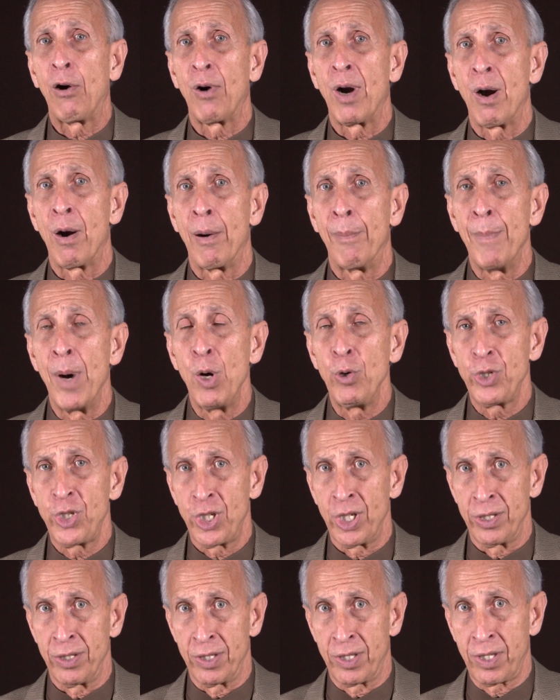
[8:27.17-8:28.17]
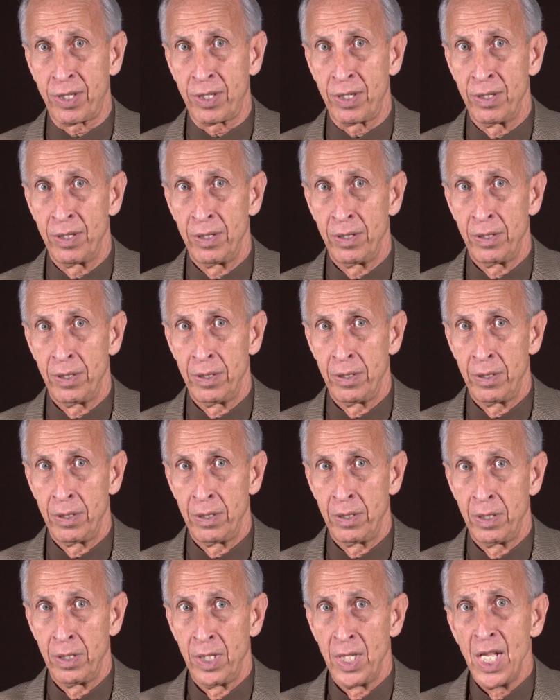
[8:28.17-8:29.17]
are our emotions.
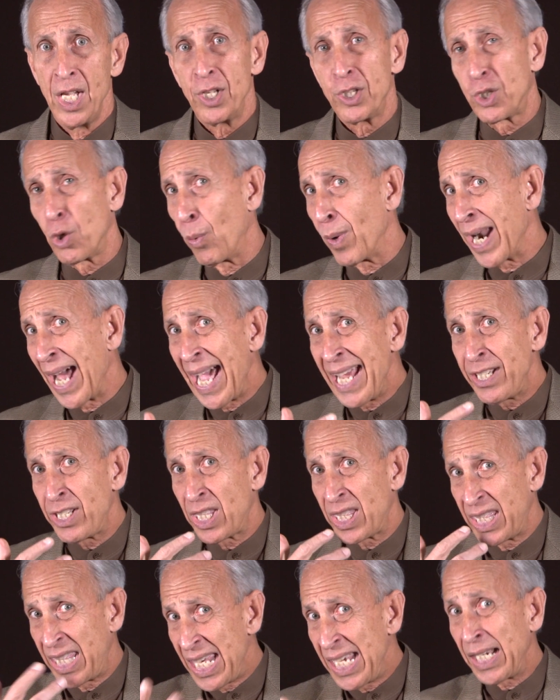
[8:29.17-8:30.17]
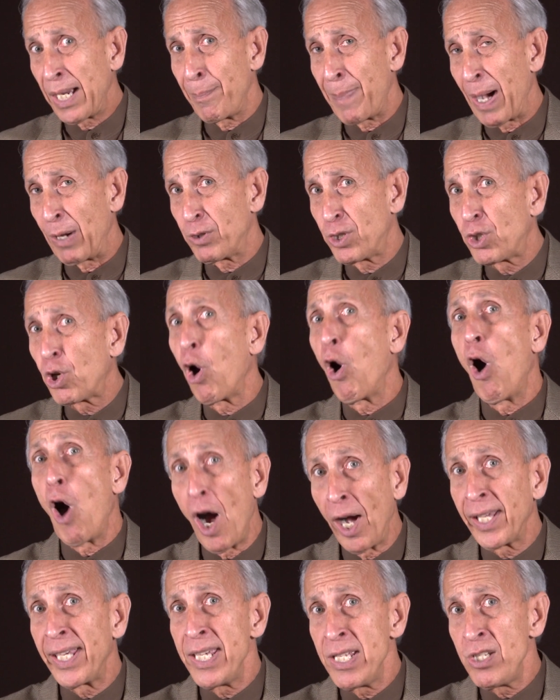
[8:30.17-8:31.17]
So when I think about
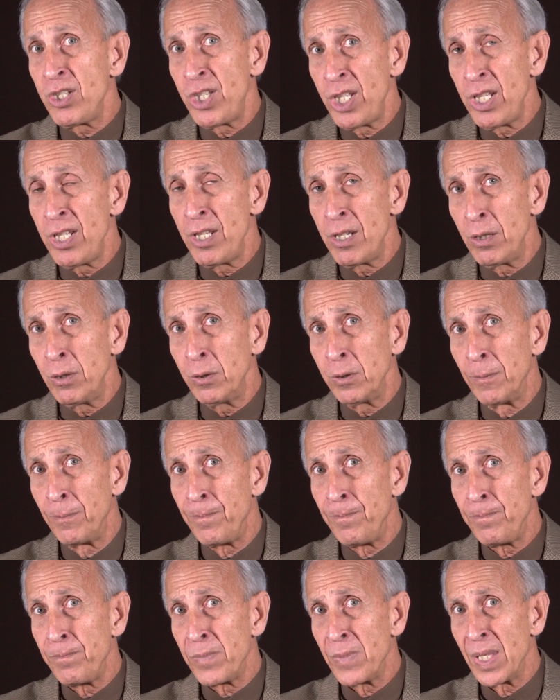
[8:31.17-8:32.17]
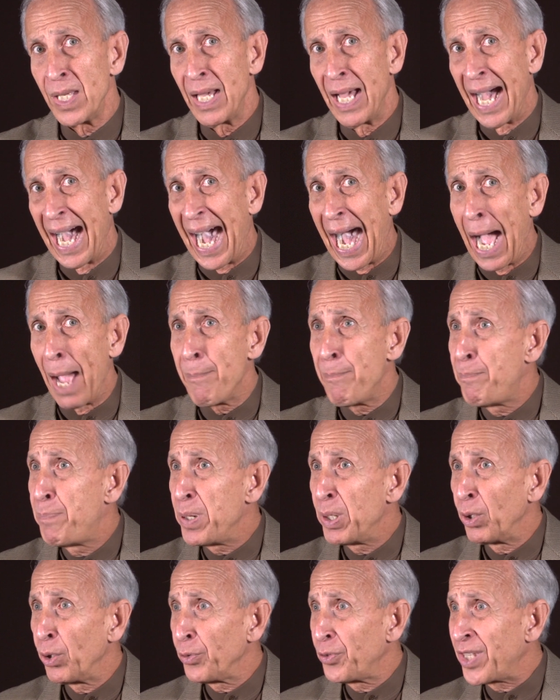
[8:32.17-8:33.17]
talking to you, I
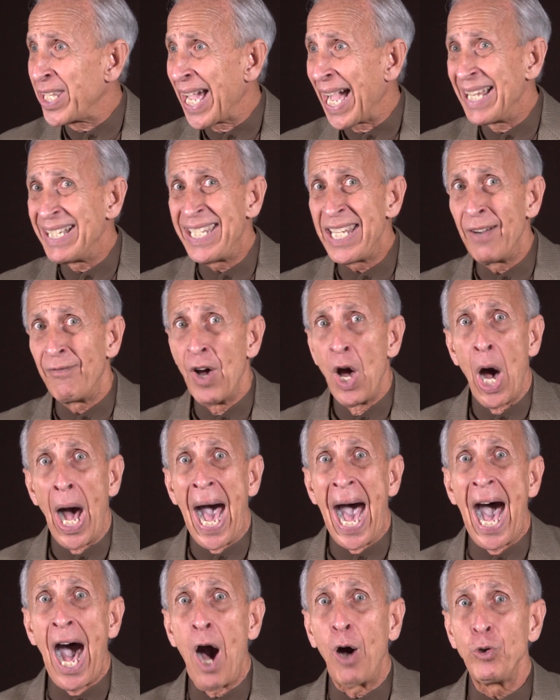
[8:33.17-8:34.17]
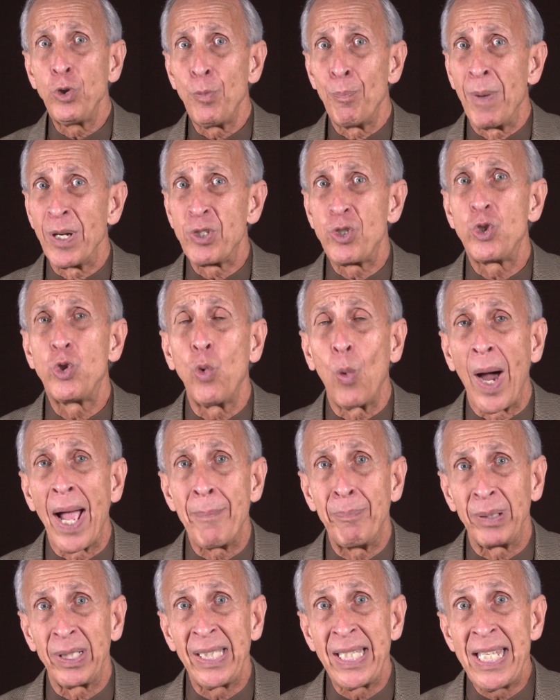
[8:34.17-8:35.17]
build the idea of how much do I
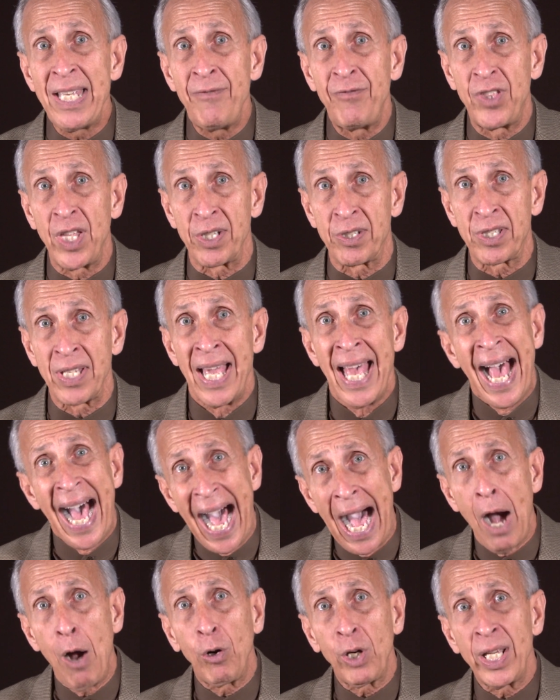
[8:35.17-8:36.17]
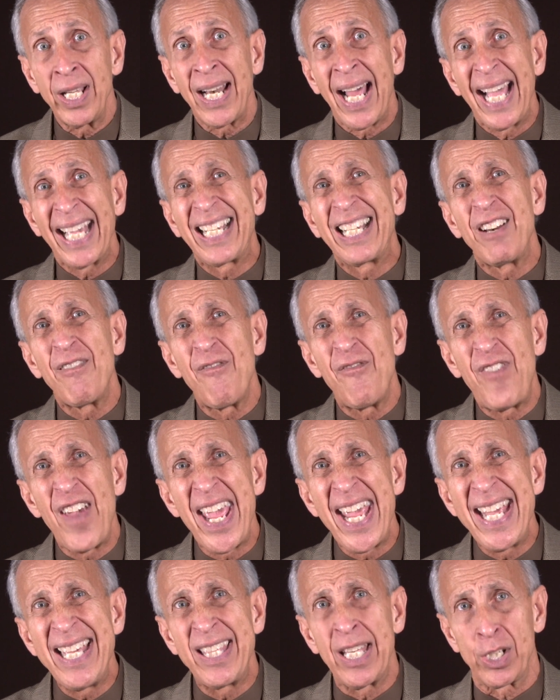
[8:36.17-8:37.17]
believe this? How can I
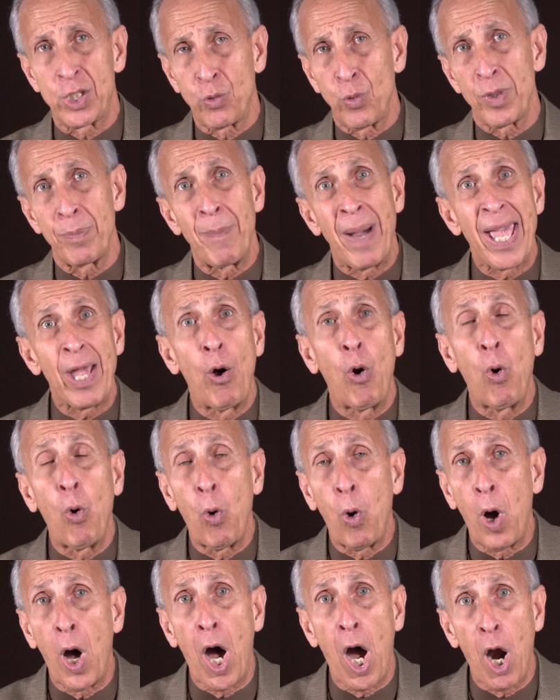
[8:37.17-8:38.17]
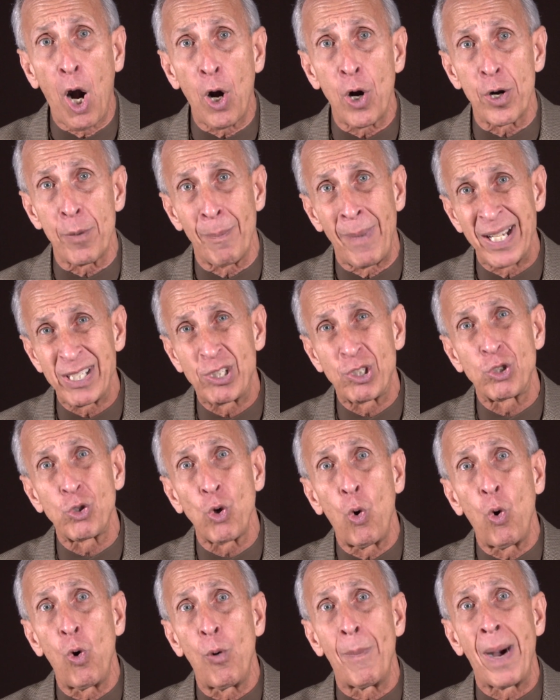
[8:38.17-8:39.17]
convey this with my whole heart, my
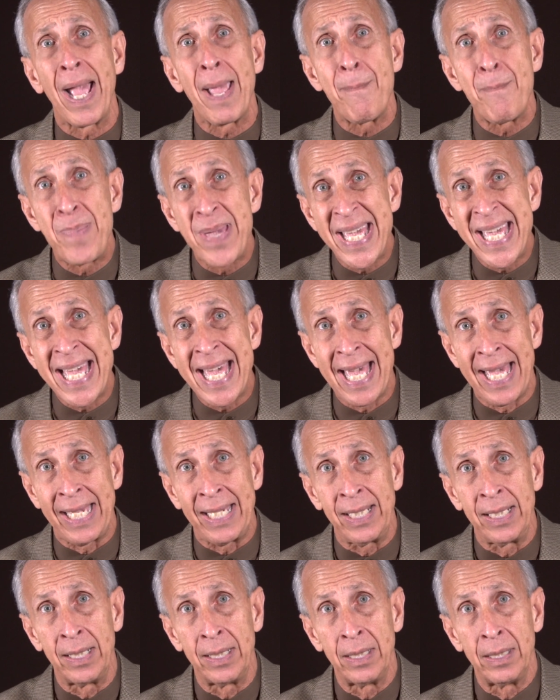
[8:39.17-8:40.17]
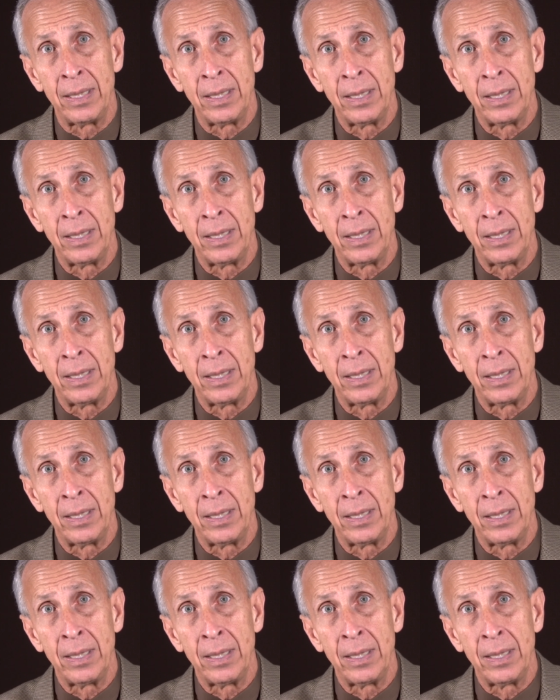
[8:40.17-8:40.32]
soul, my being?